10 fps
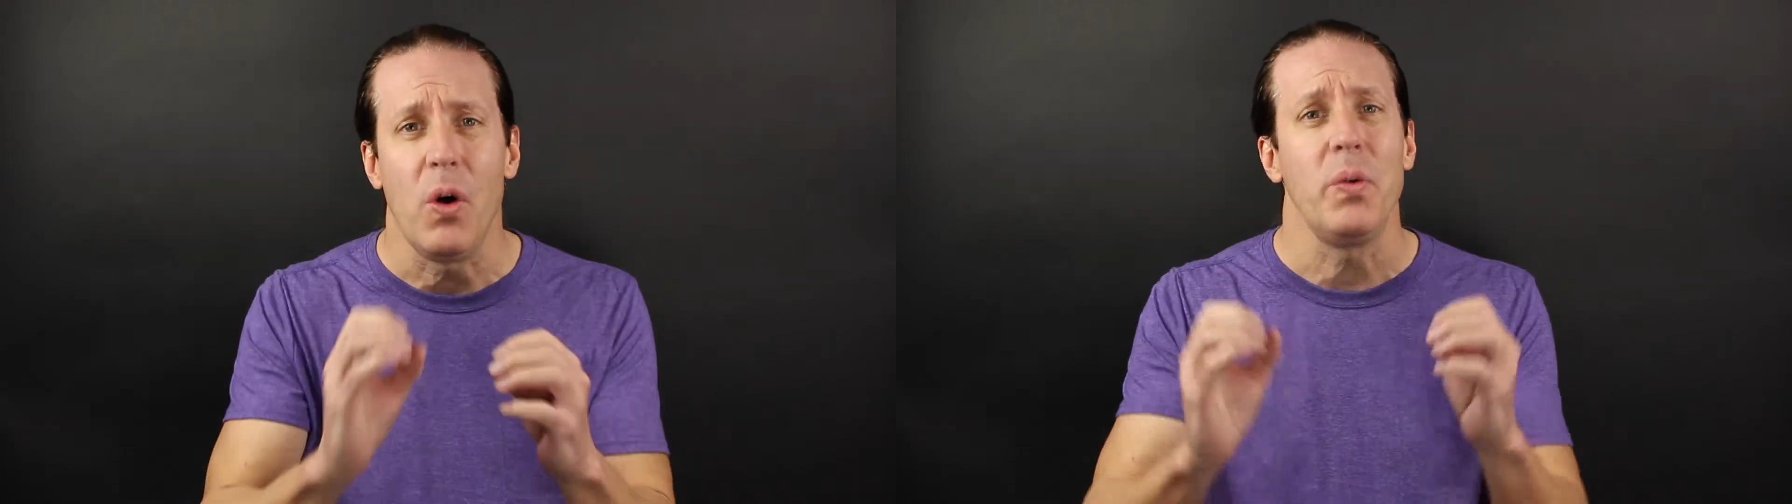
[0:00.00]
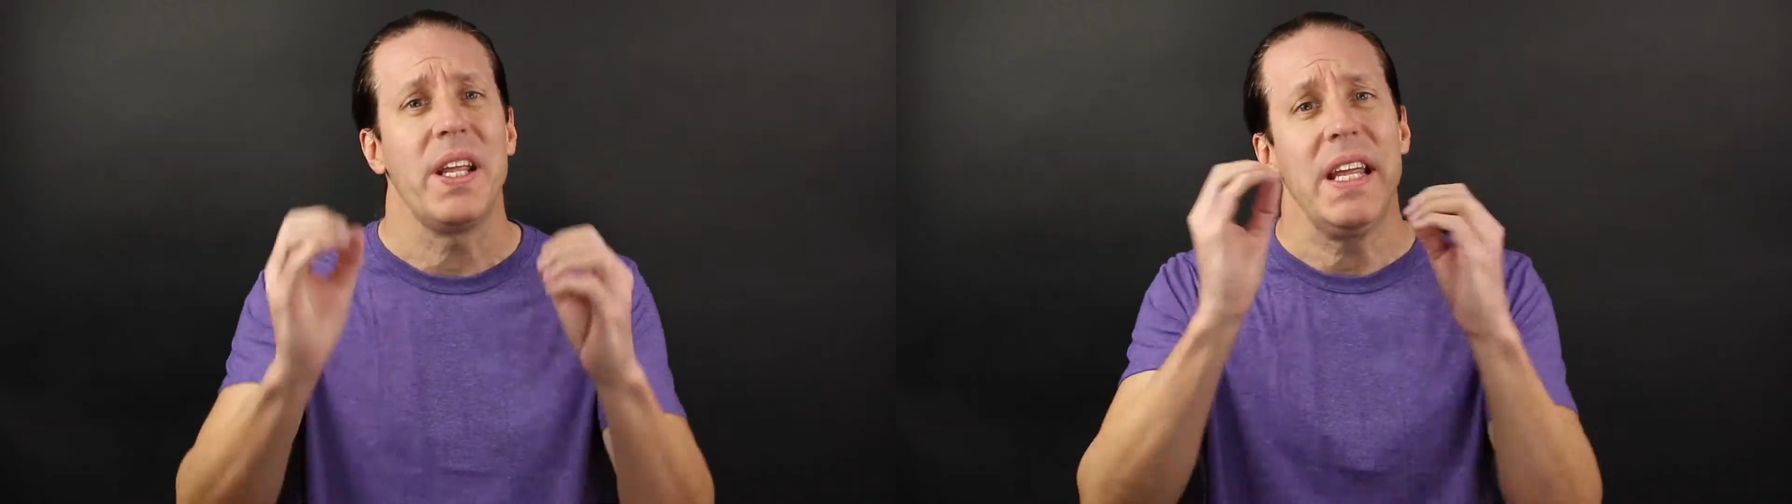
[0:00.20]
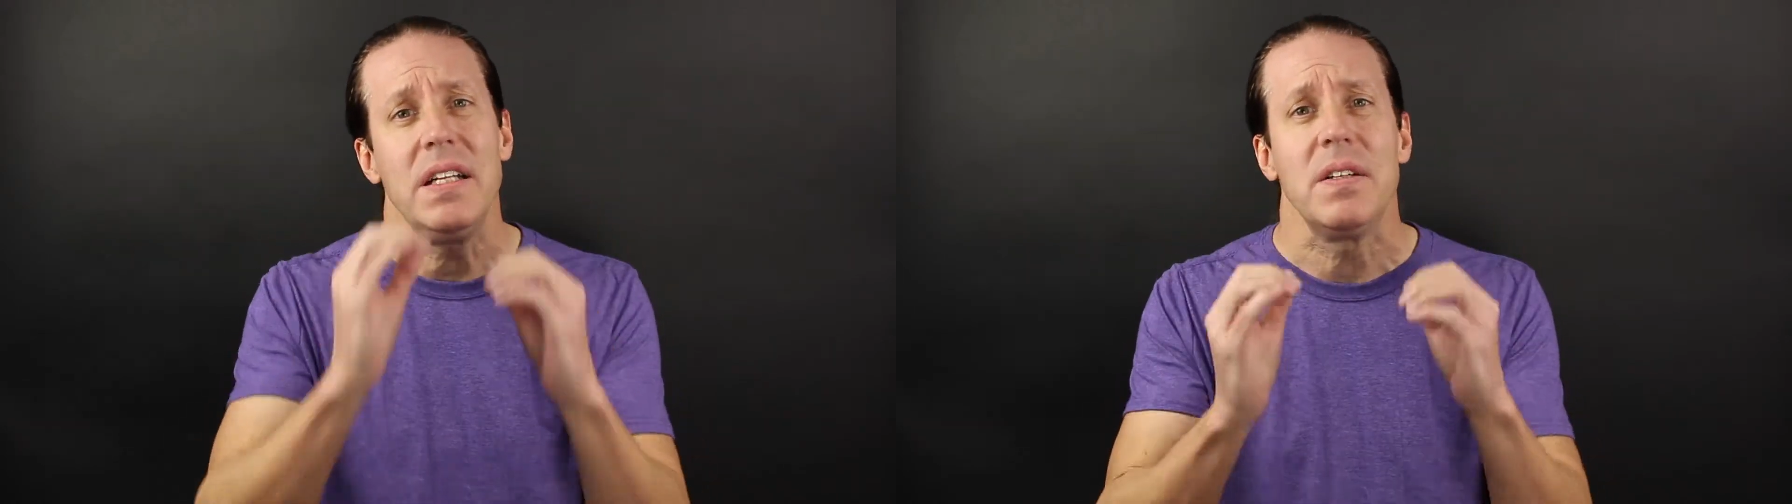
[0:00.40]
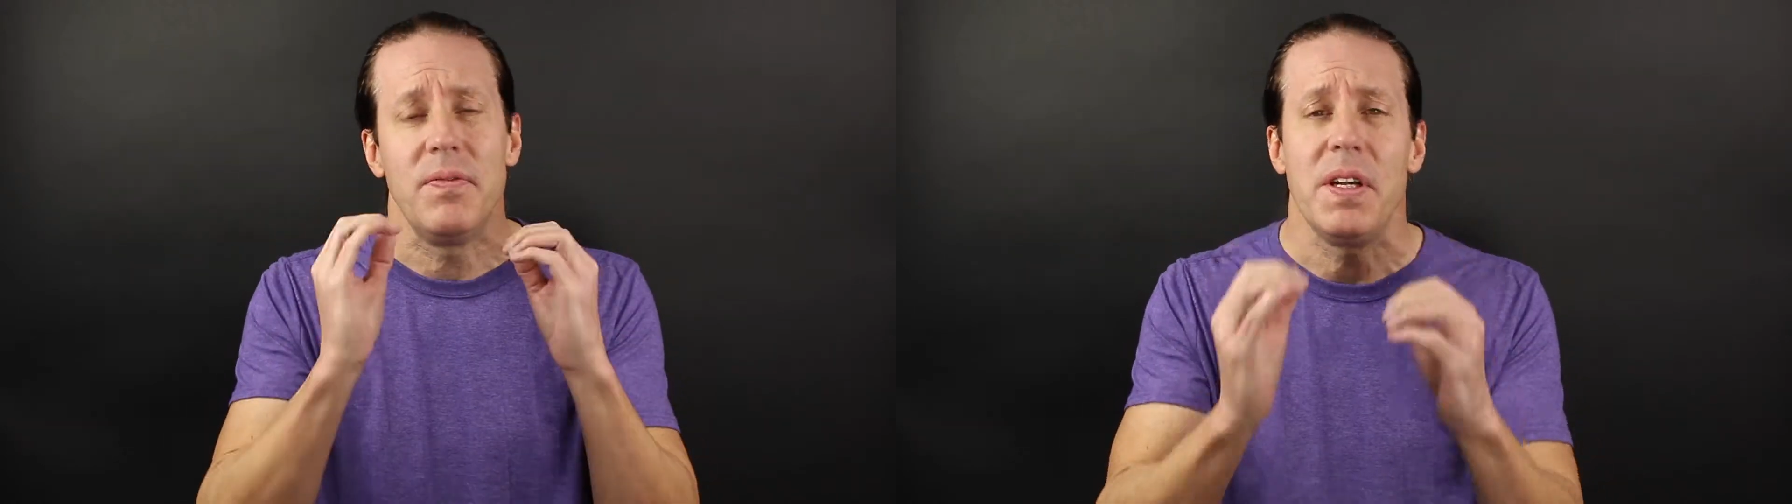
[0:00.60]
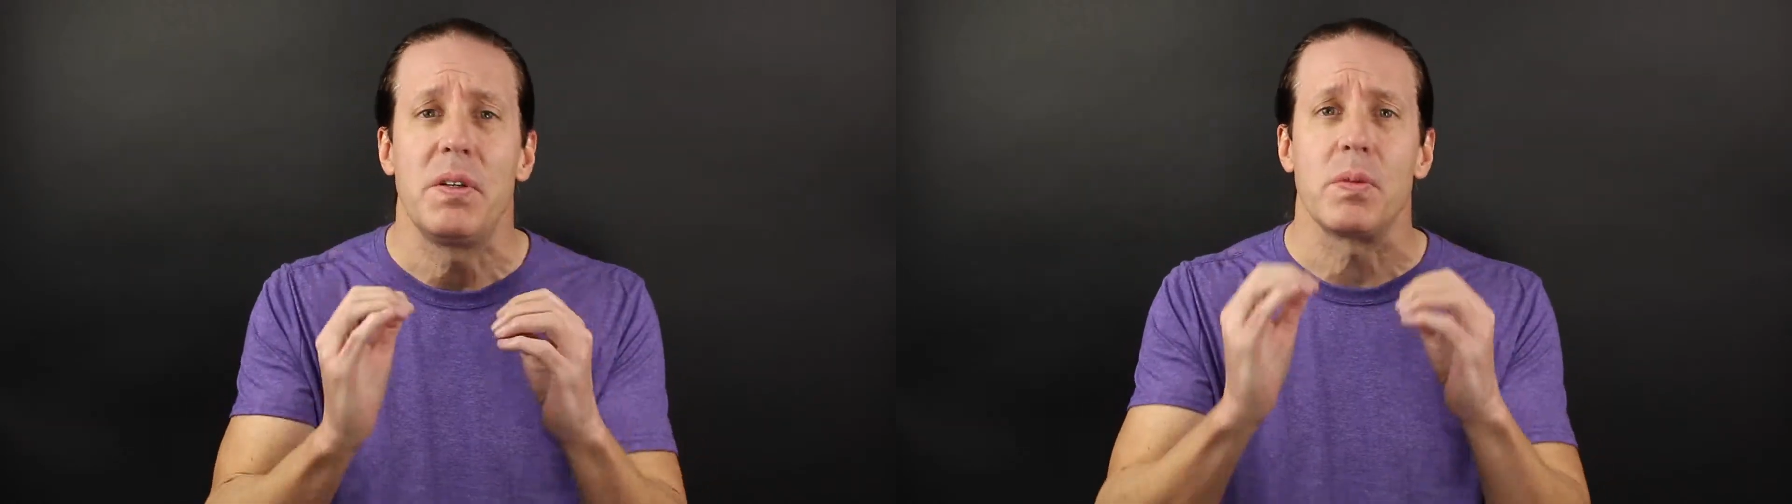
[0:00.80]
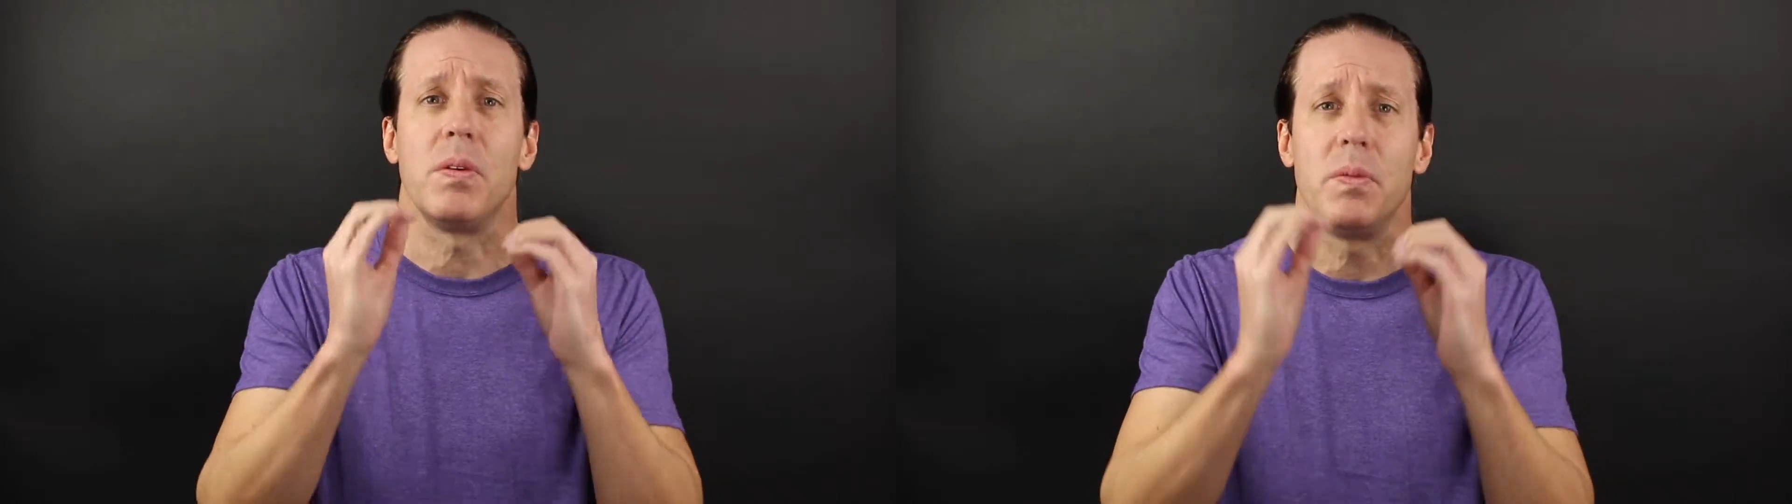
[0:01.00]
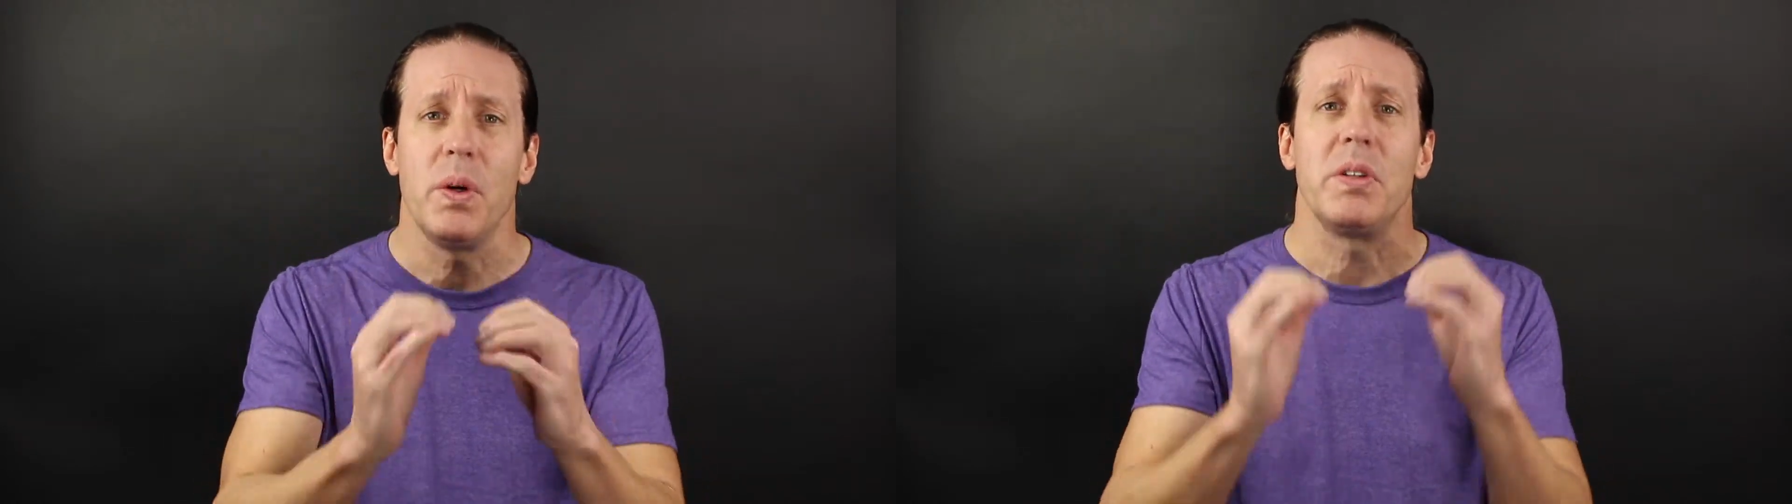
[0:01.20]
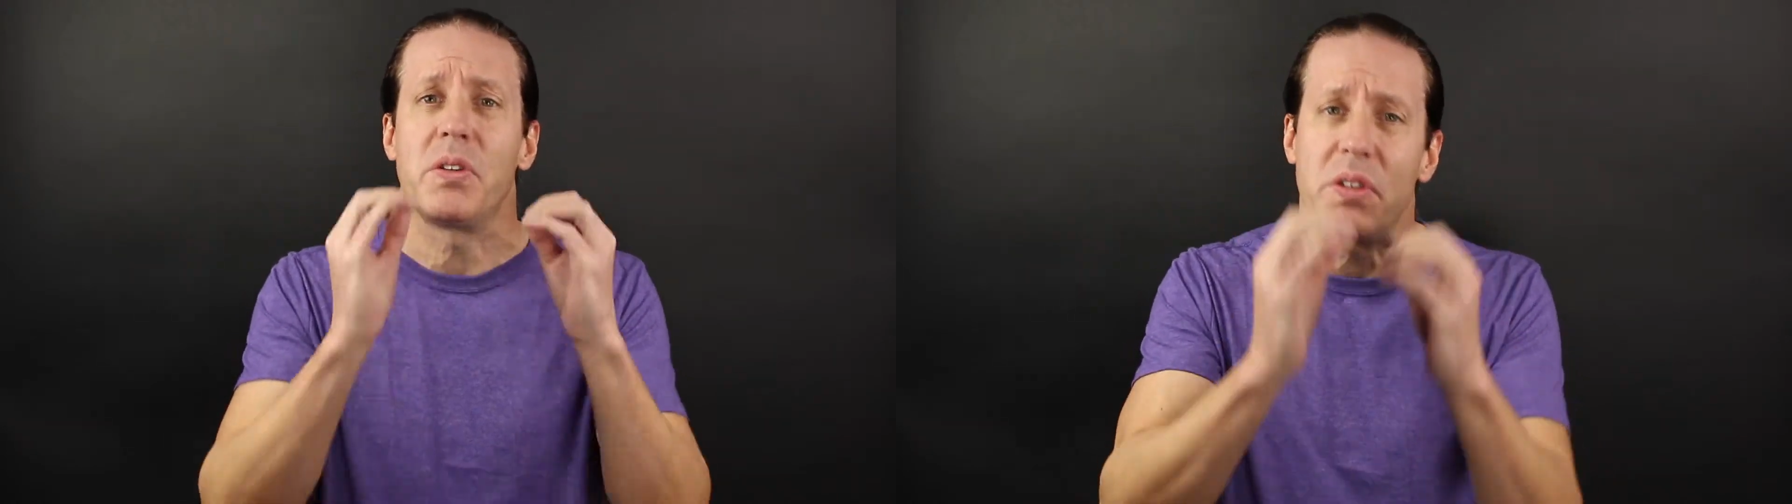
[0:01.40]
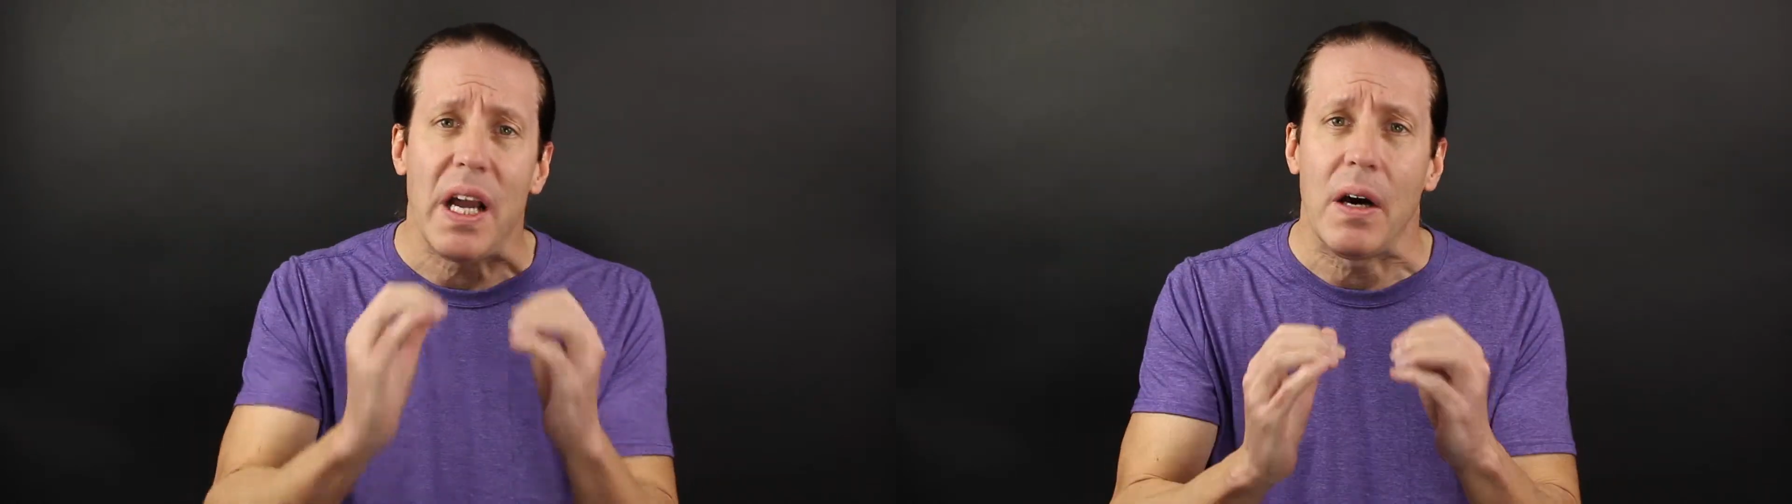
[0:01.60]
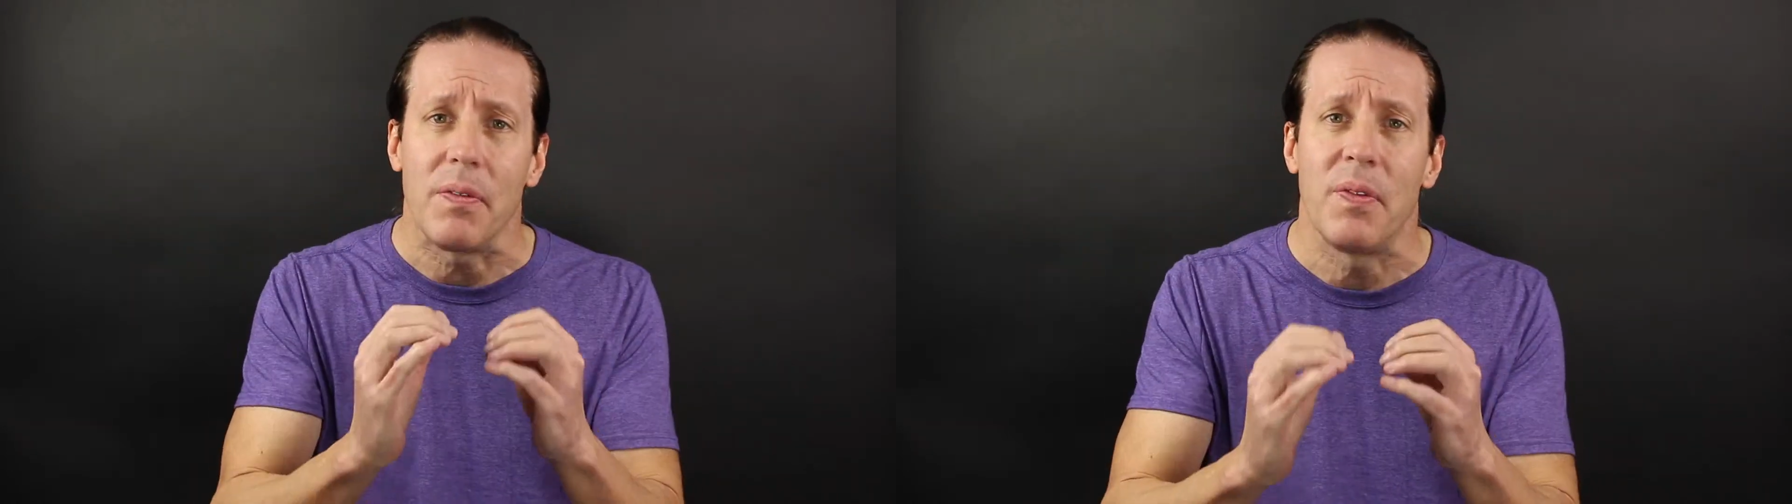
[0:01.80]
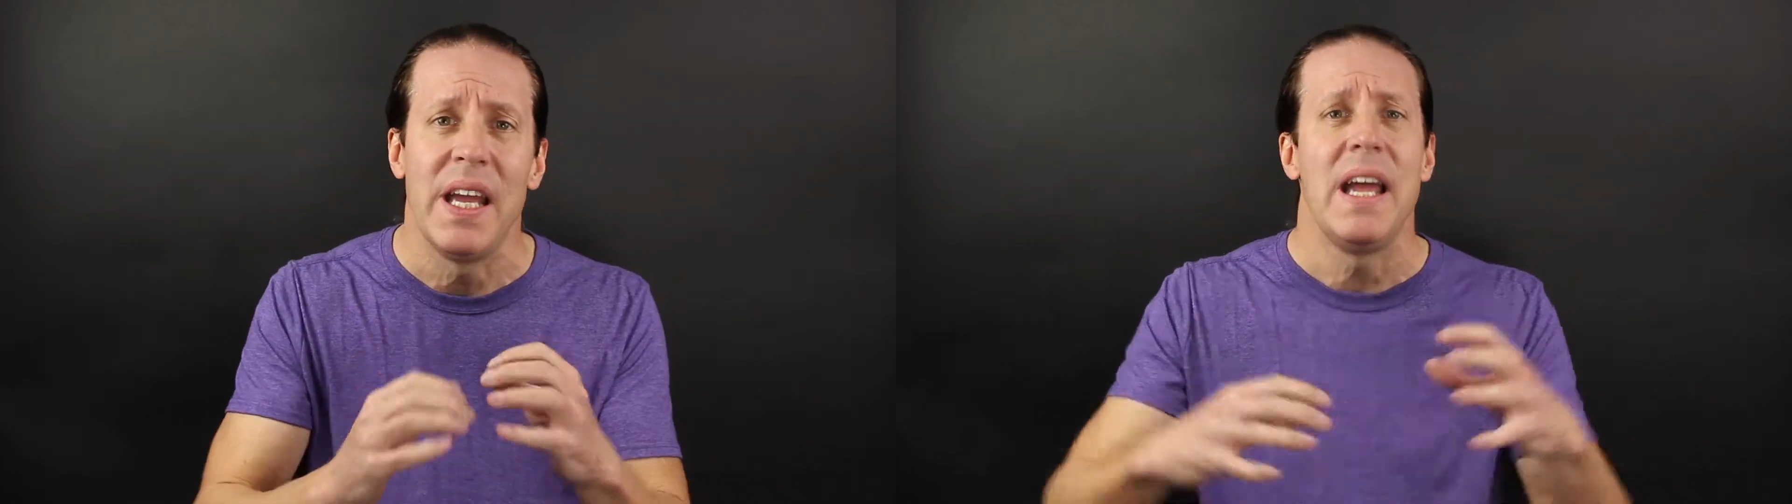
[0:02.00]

own individual wood shelf